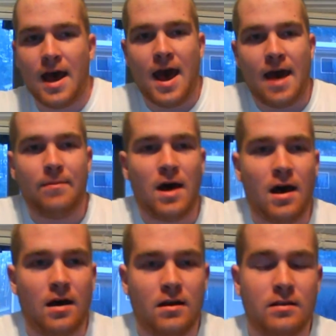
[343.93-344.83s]
app,
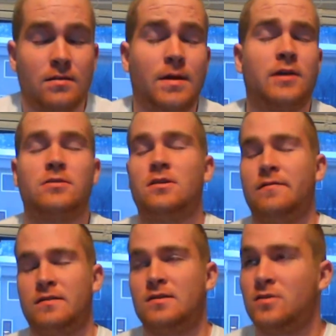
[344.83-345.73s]
the
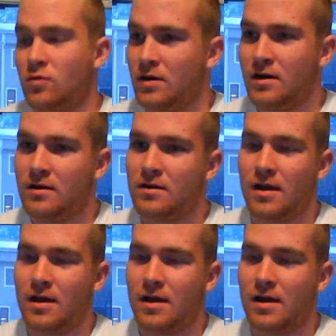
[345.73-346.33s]
Microsoft Store.